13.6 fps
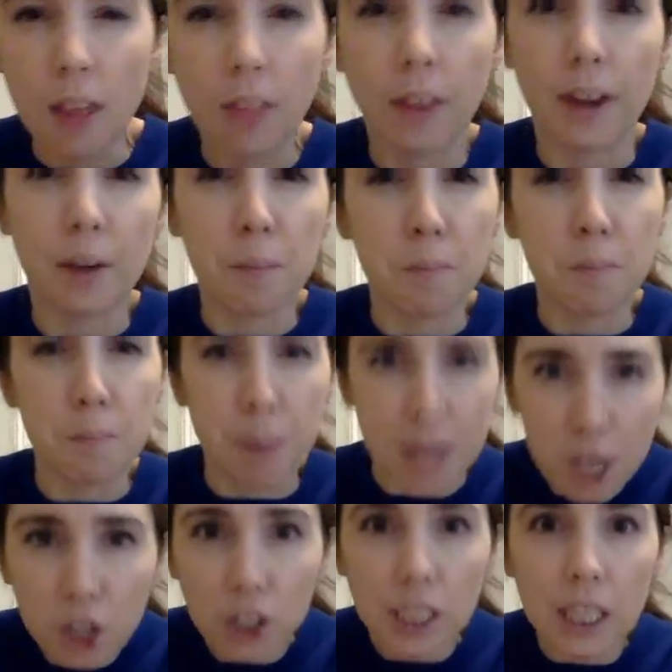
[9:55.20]
like
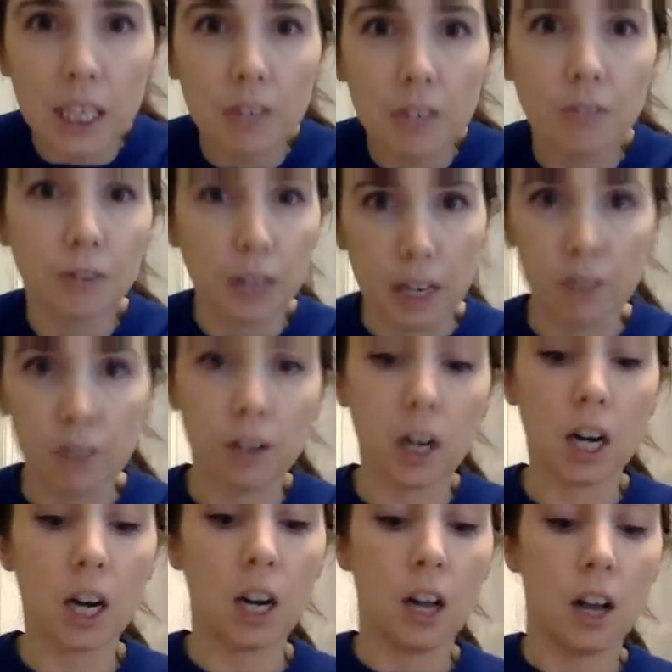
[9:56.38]
bakery
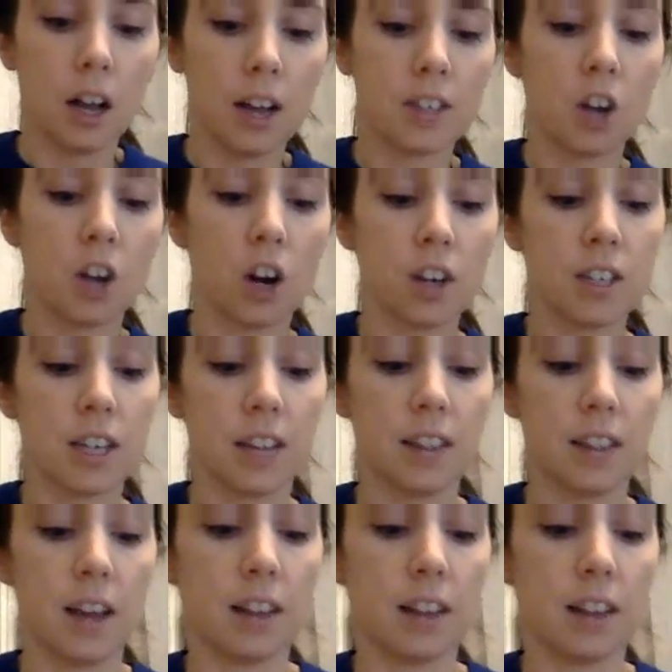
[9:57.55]
flavor. It's hard to get that